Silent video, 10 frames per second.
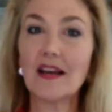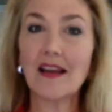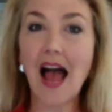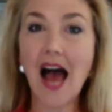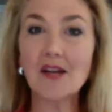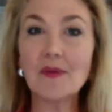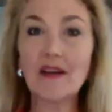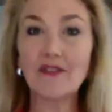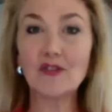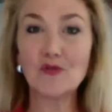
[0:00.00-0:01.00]
Academy
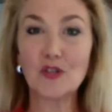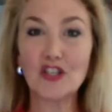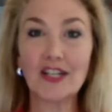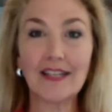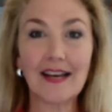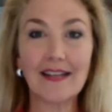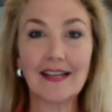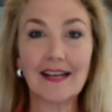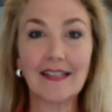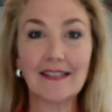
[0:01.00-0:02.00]
of Nutrition and
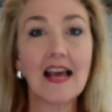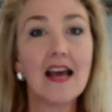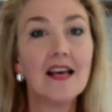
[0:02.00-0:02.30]
Dietetics,